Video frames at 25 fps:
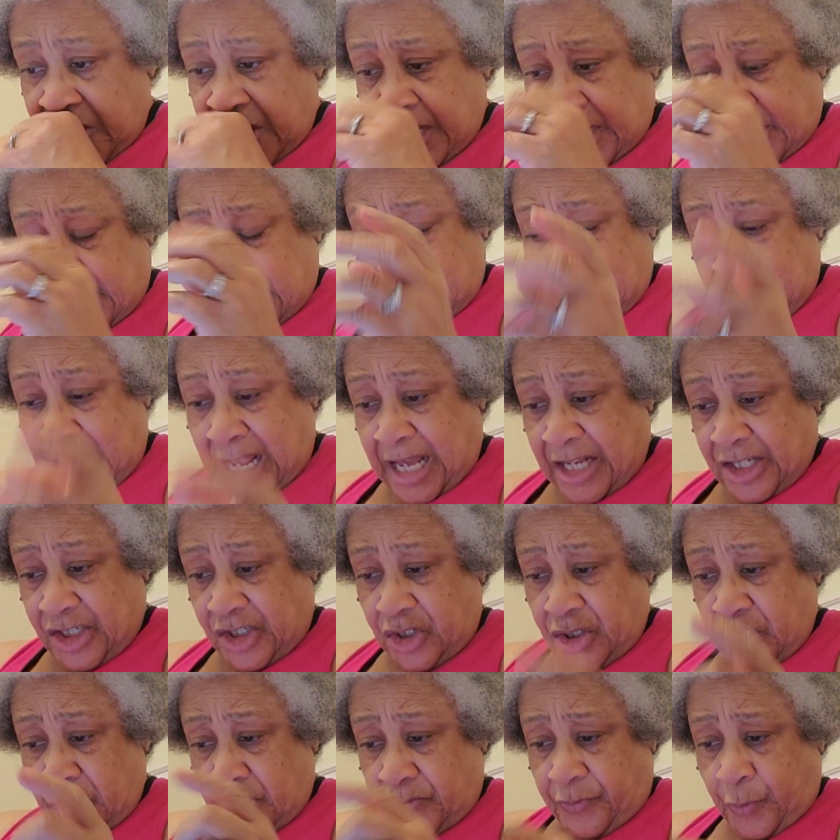In
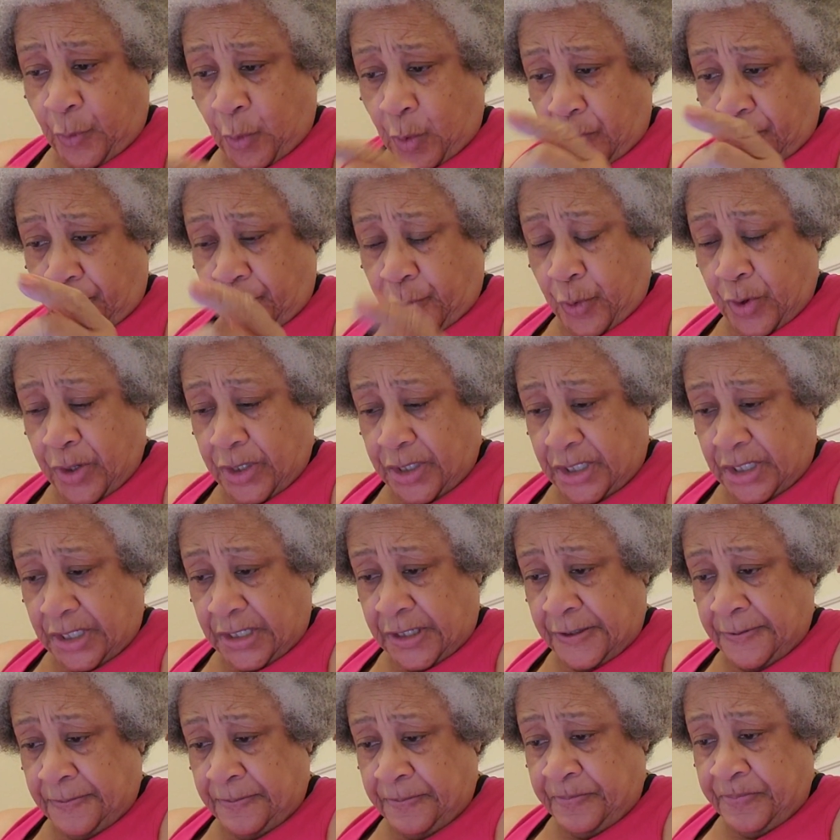Colossians 4 and
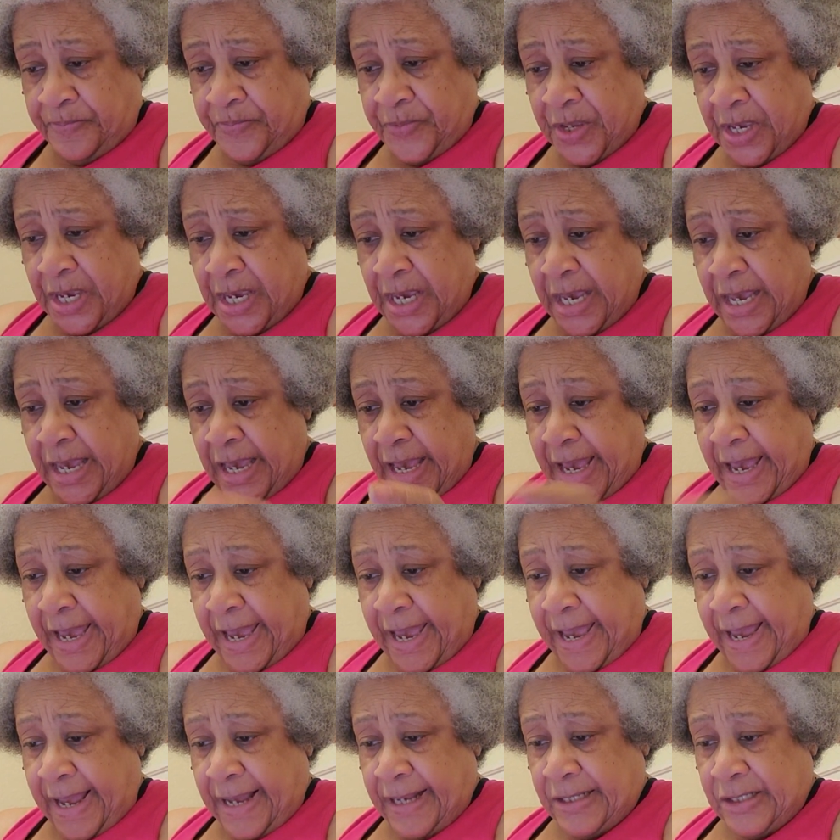14,
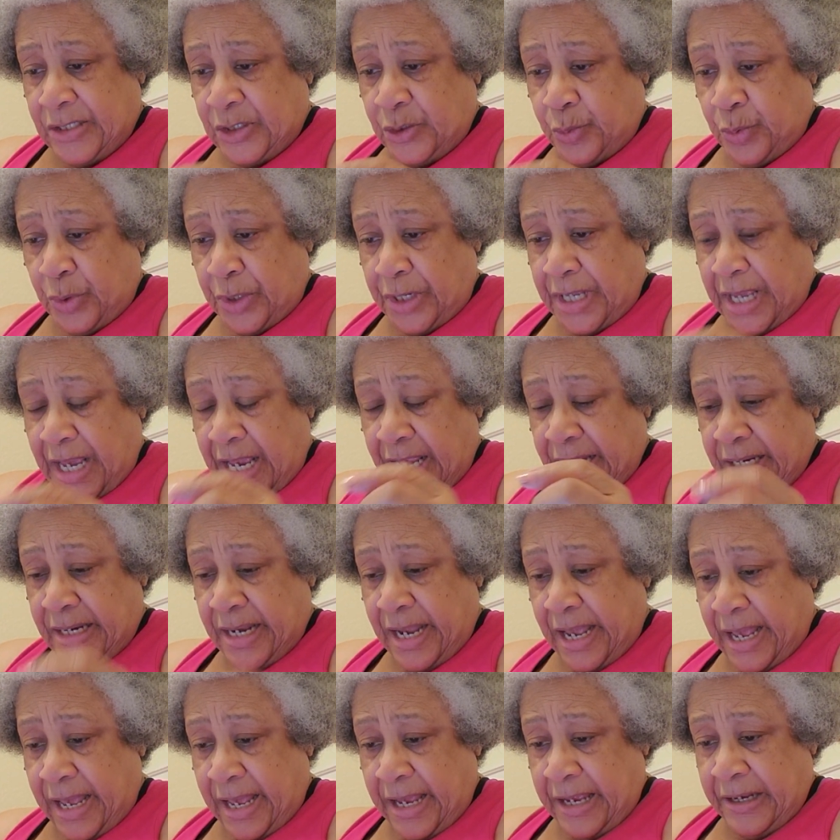Acts 28 and
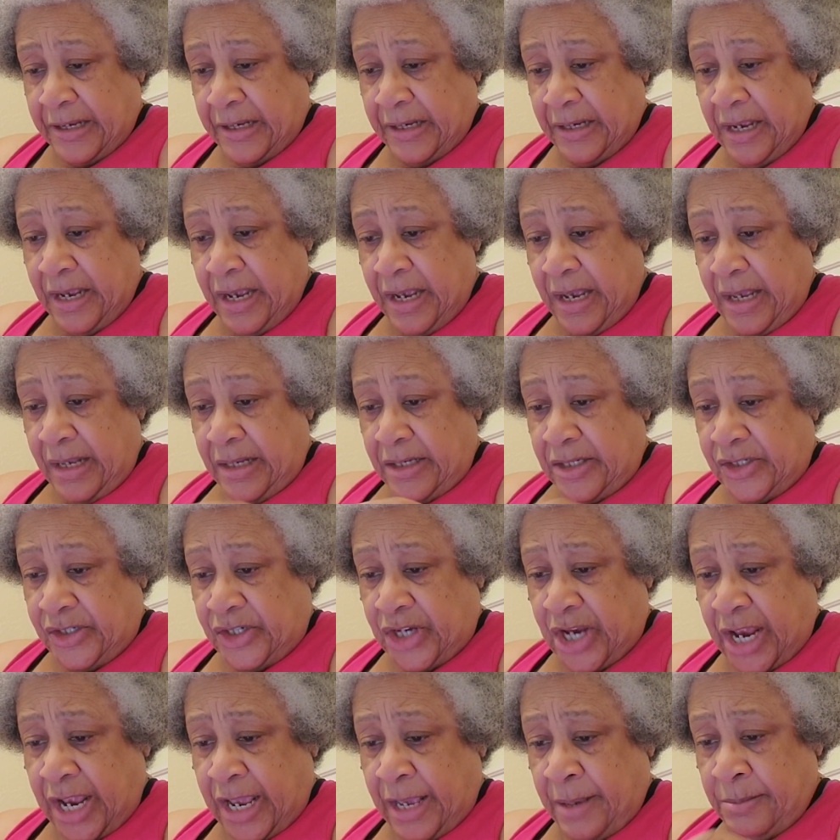9,
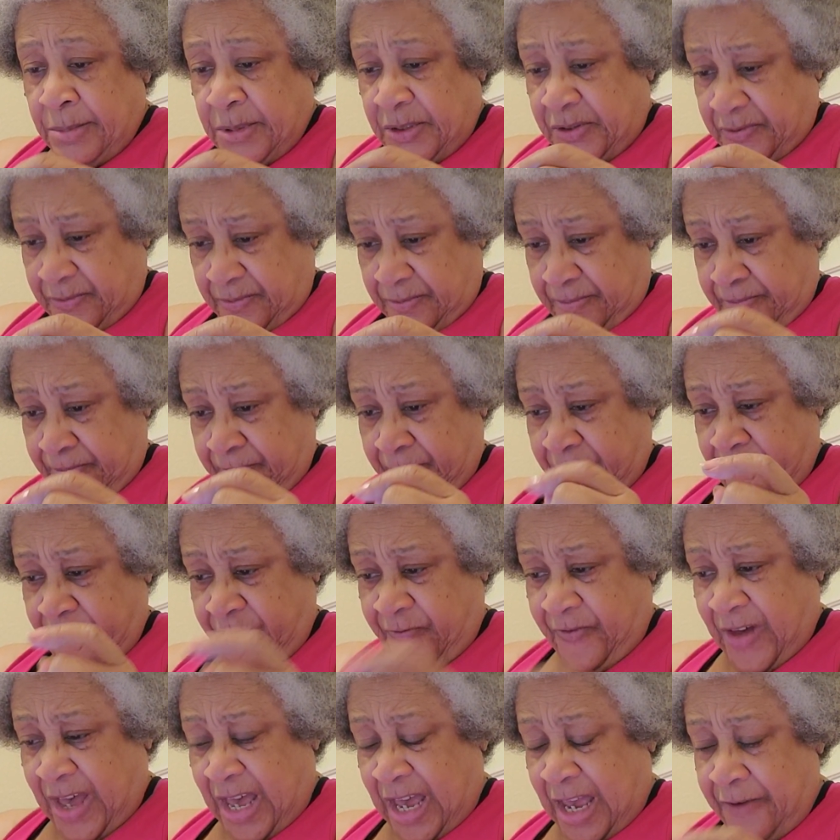James
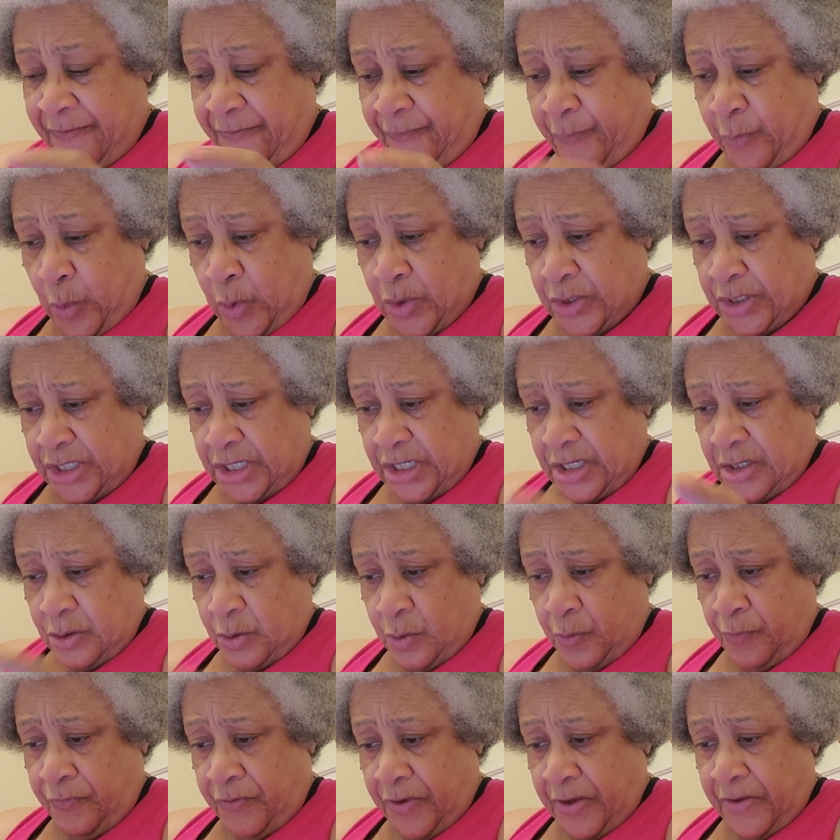5, 14
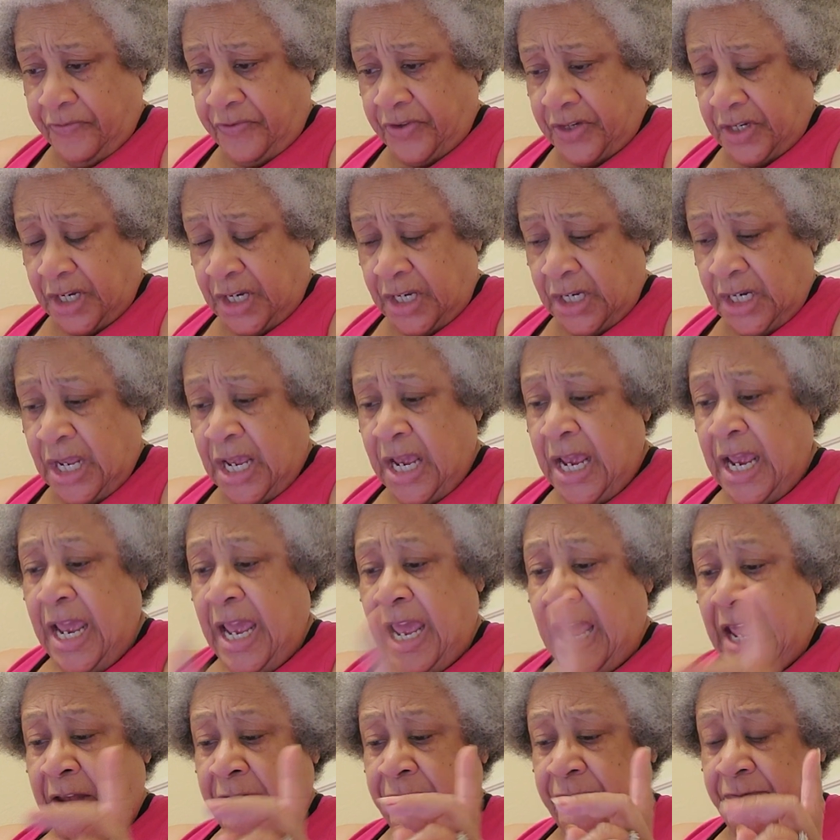through 15,
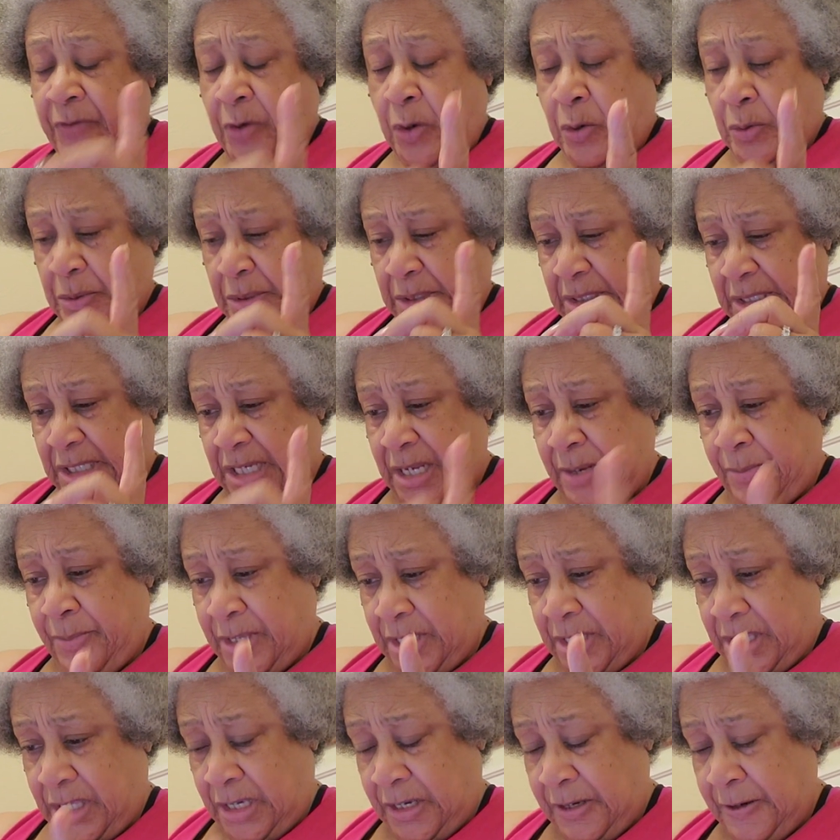and 1
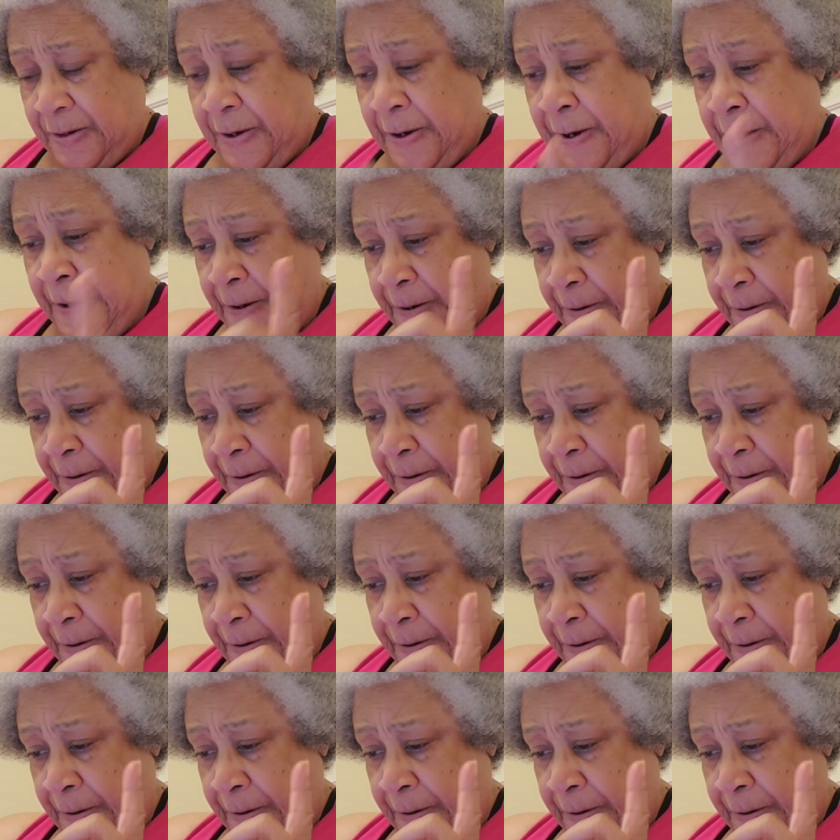Timothy